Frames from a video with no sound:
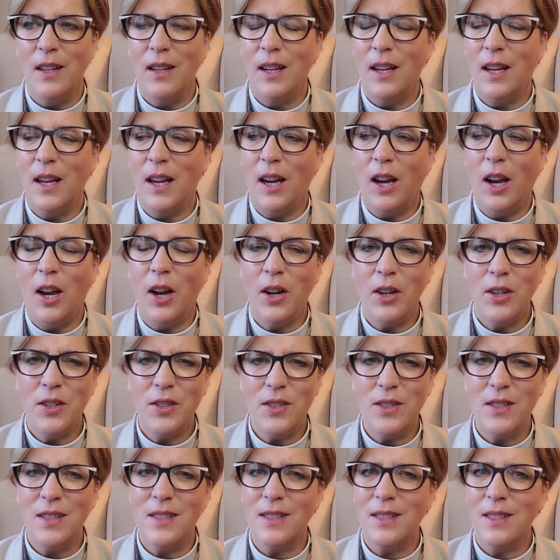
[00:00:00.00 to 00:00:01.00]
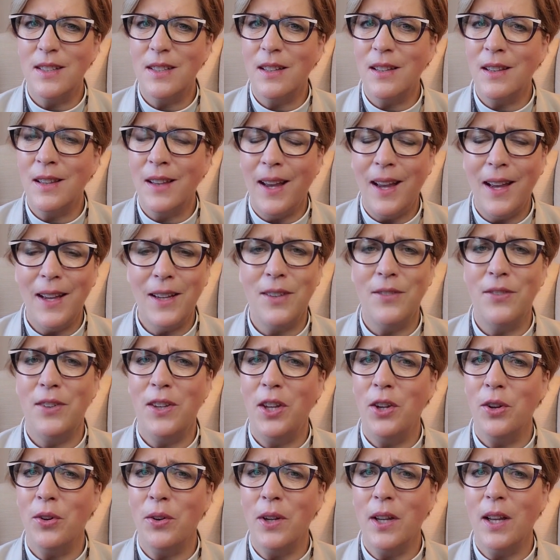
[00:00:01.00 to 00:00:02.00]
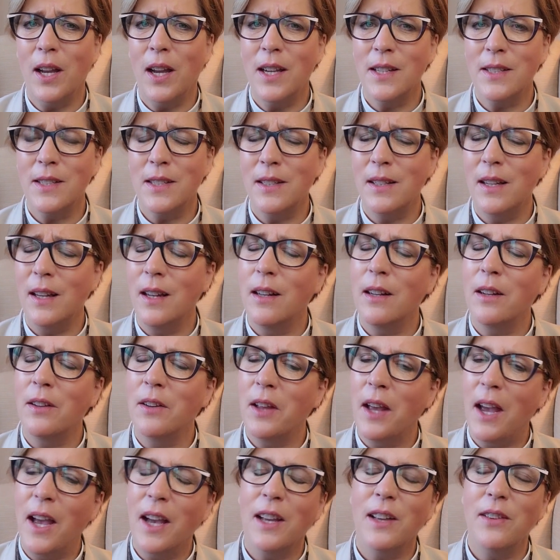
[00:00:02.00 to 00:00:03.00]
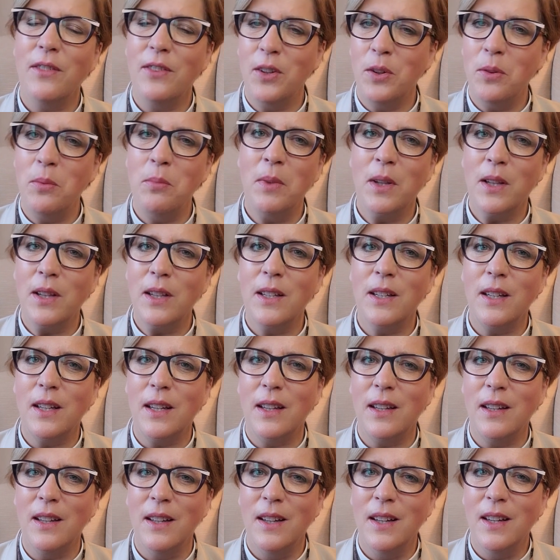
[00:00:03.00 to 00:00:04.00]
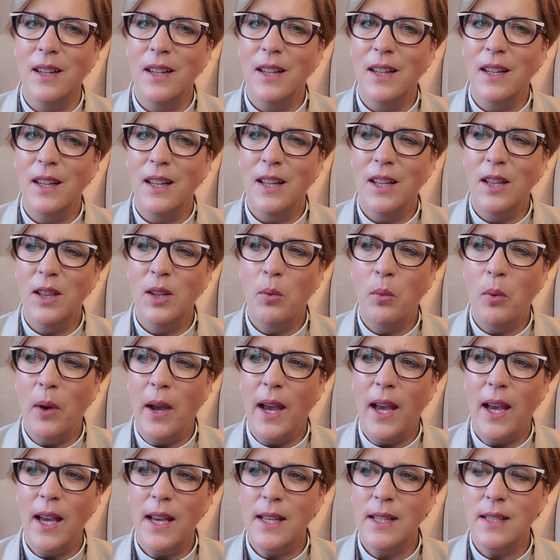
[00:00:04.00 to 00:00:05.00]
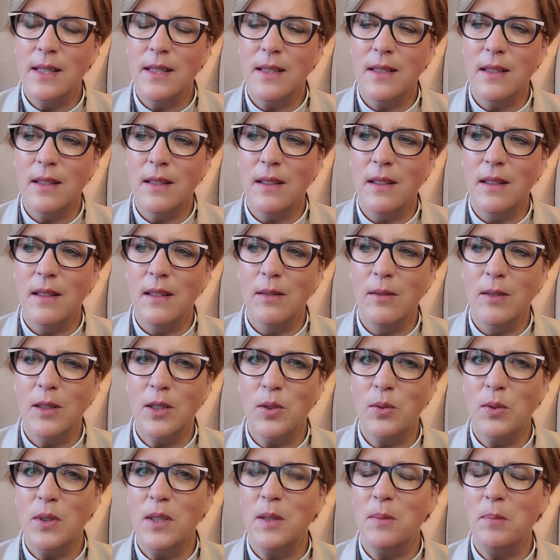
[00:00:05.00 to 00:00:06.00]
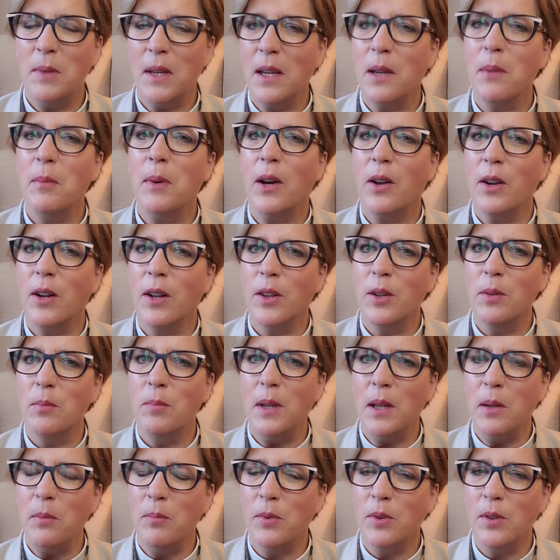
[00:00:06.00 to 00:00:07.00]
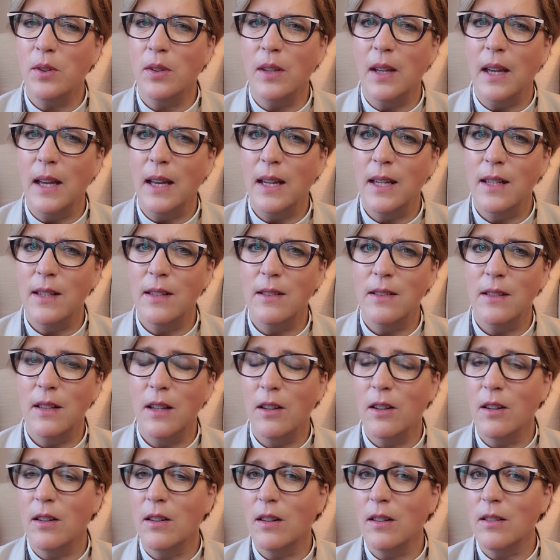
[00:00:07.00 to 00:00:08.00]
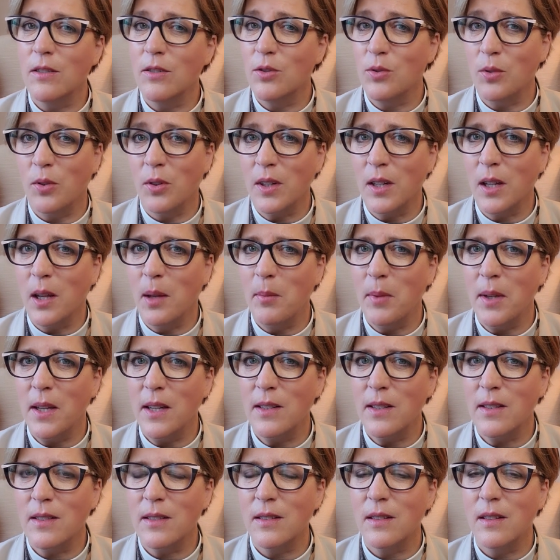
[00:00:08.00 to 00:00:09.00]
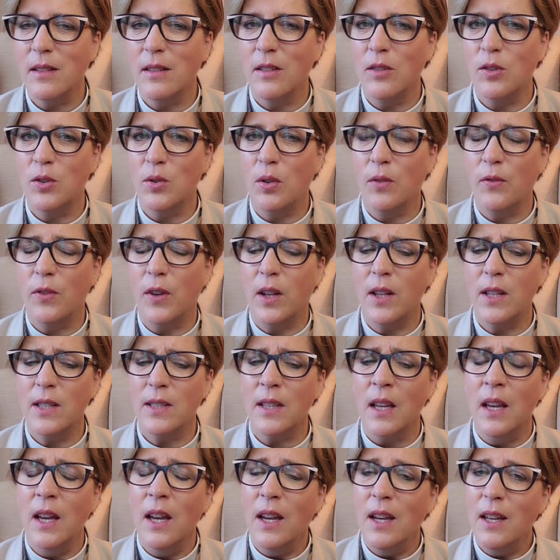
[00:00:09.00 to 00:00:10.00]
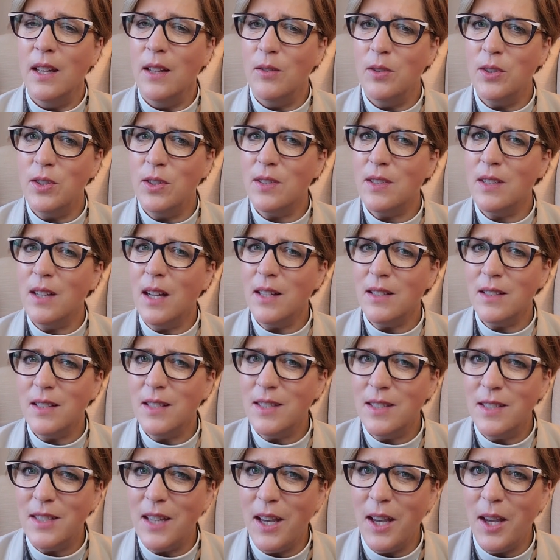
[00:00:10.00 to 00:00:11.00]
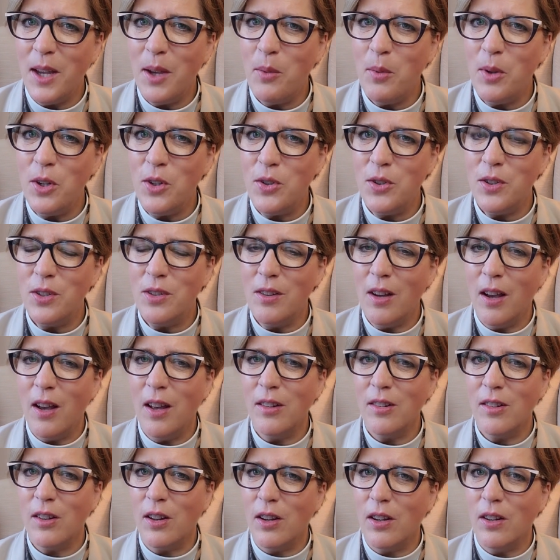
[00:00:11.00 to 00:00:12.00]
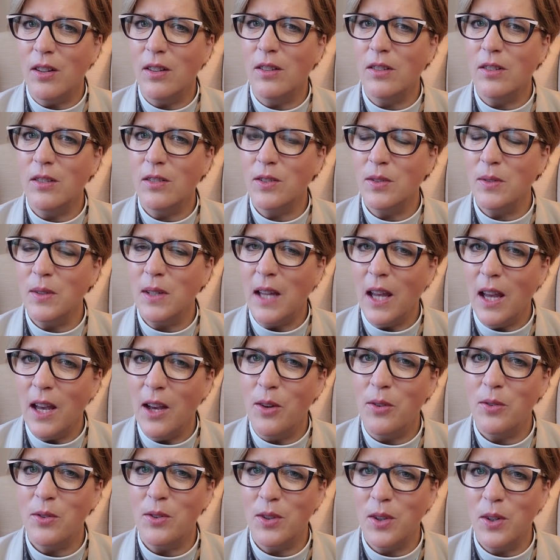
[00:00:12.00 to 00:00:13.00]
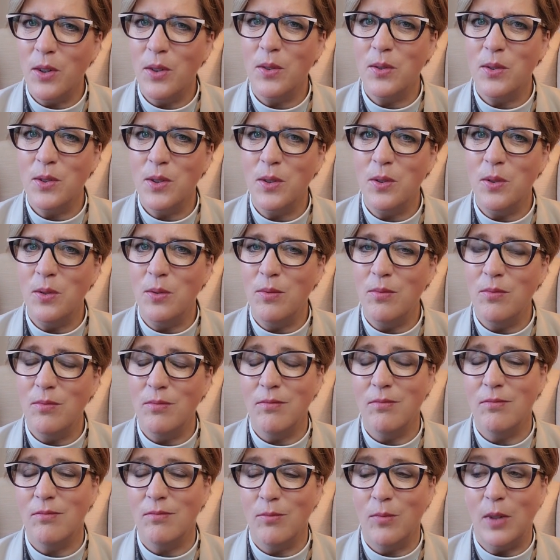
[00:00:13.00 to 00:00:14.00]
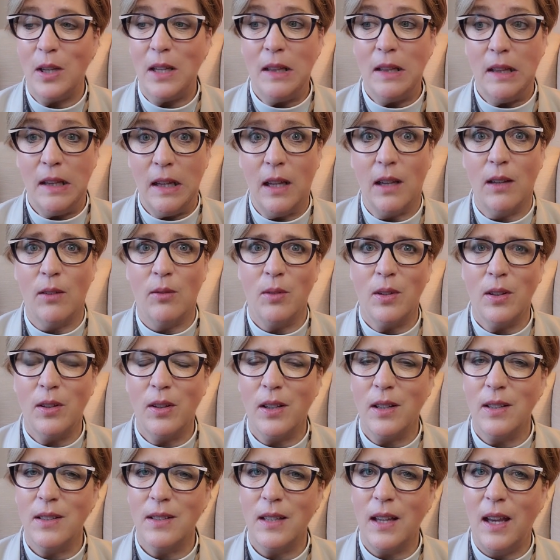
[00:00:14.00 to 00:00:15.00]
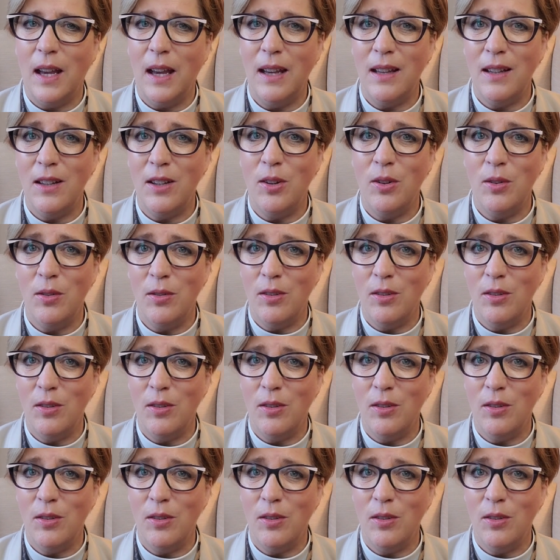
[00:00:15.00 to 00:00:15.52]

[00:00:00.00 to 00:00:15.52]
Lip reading: harshness and a lack of curiosity and a lack of humility in the ways in which we speak about other people and their shortcomings, their shortfallings, which is not to say we should not call to account those who we think we look and say, hey,